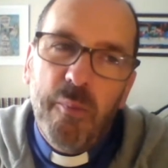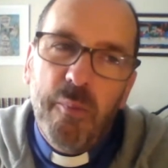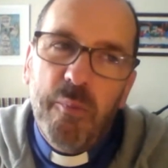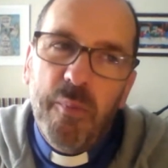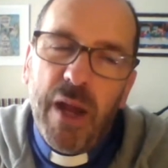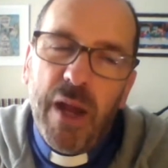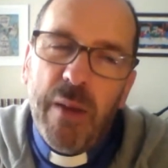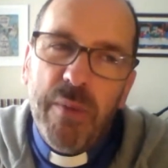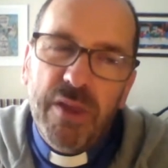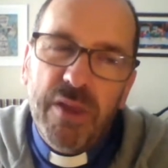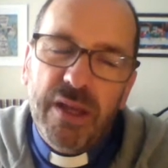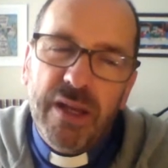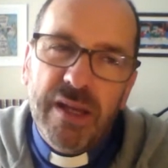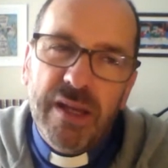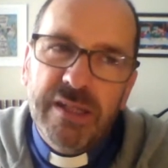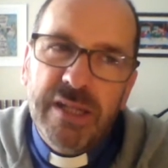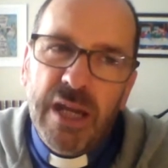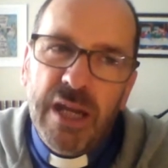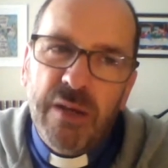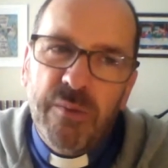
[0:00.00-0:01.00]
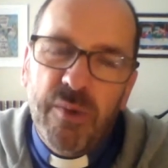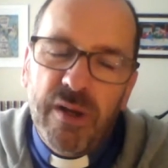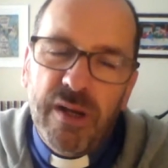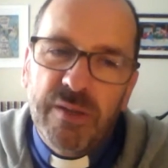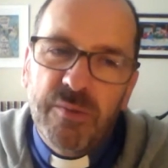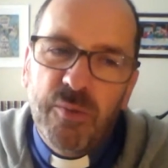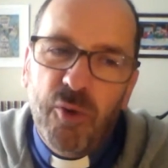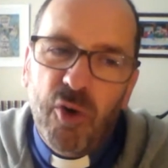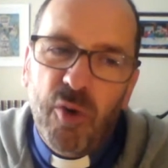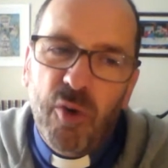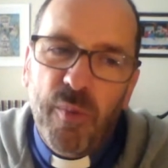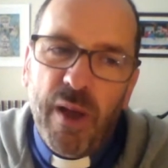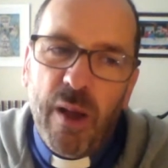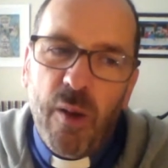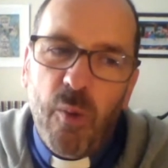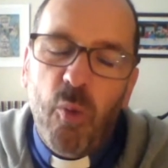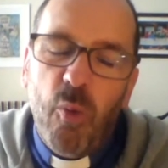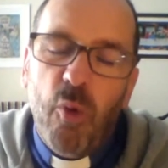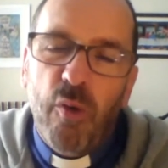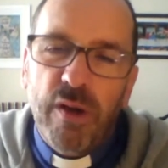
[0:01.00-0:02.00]
maybe the contentment is more
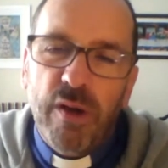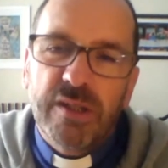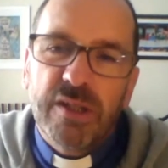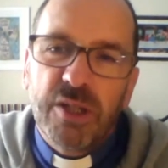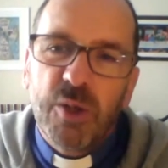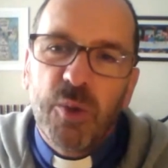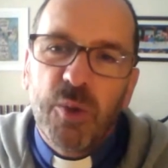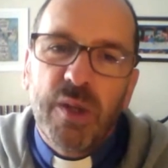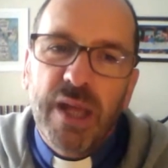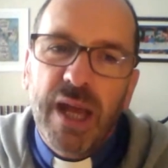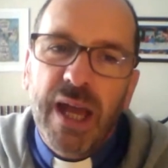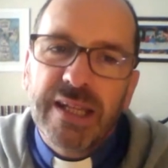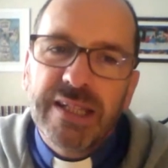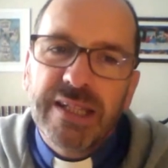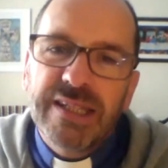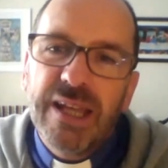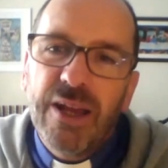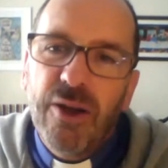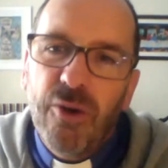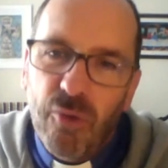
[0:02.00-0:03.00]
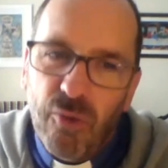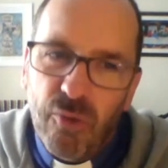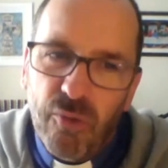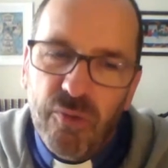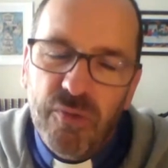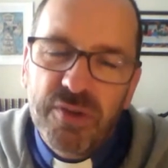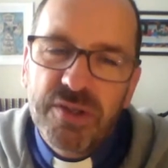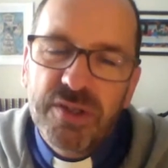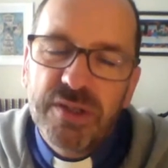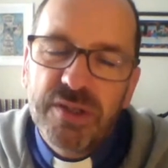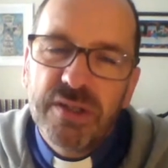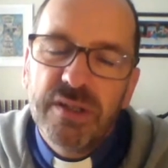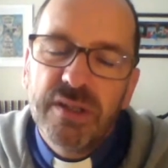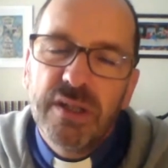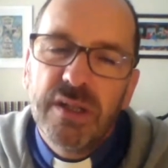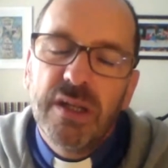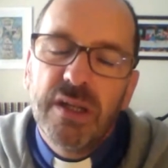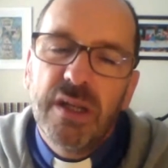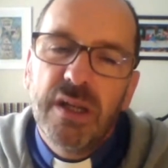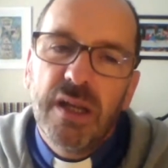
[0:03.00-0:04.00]
about worry to do with ourselves
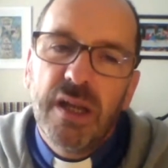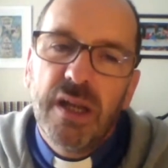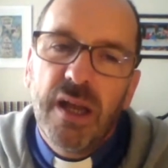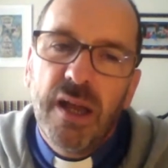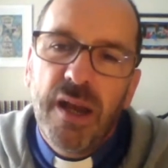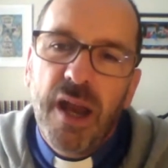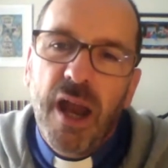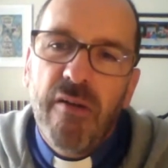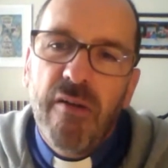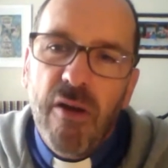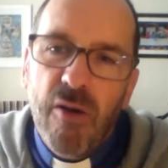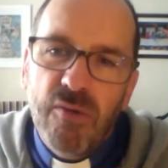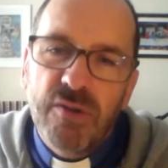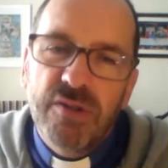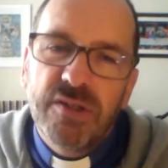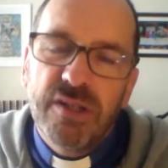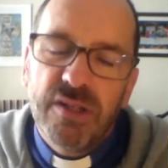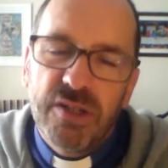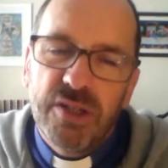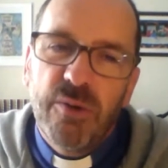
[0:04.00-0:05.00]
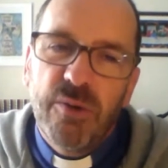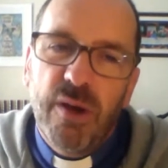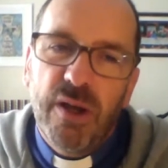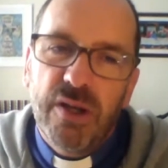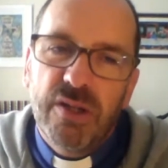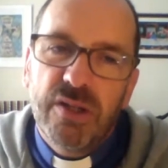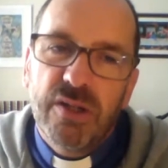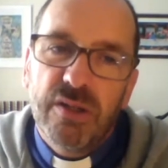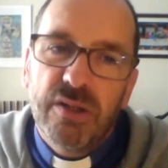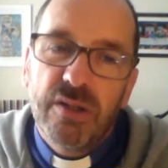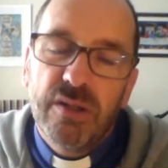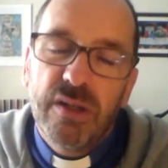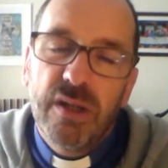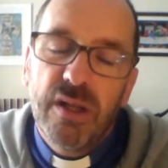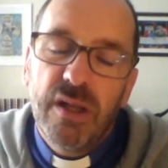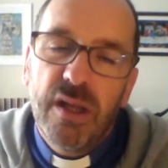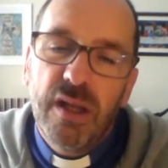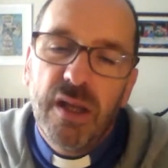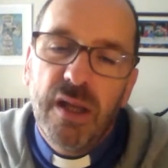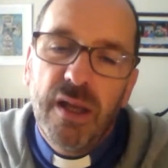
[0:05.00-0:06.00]
and our own situation,
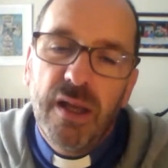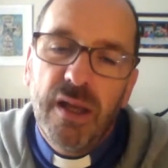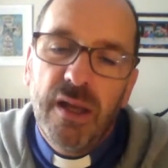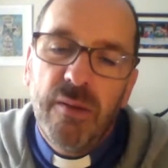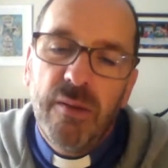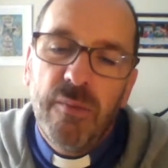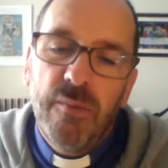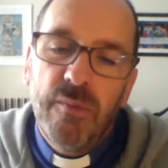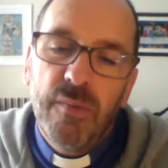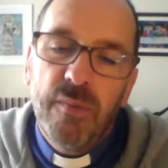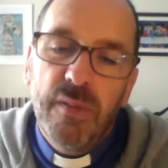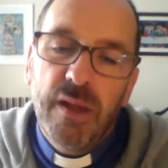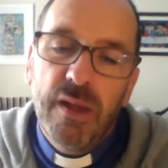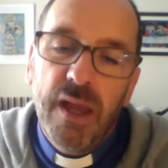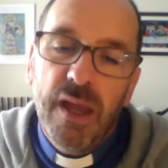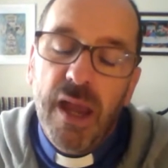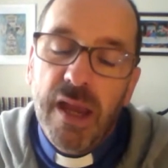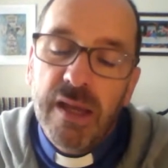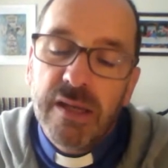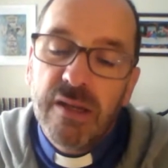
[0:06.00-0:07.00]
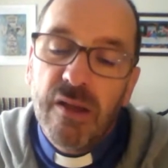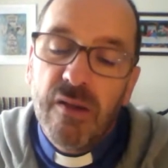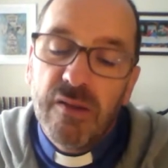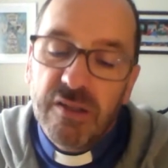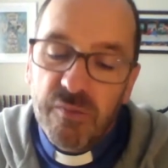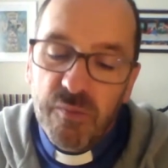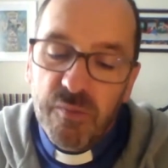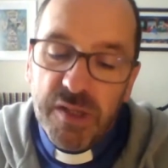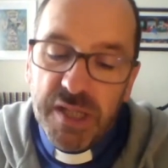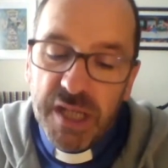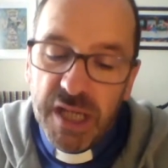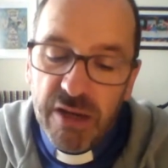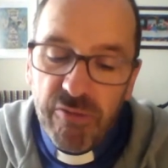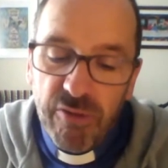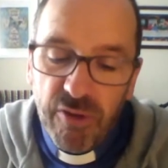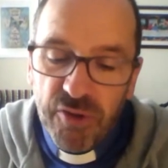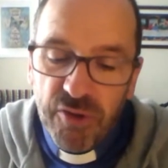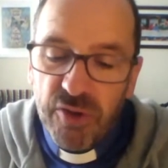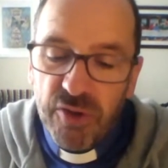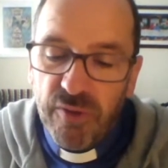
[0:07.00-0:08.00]
in terms of
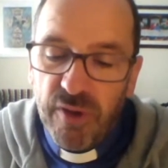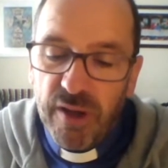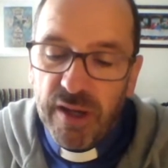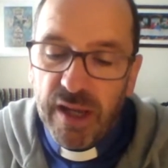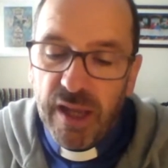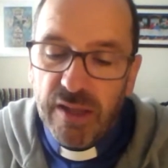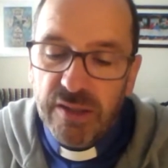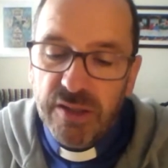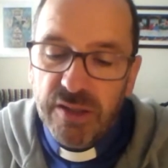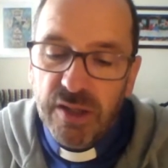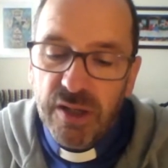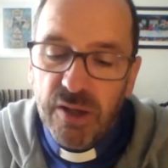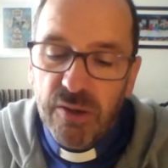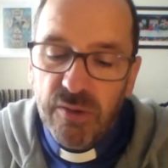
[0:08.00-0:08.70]
material stuff, I guess,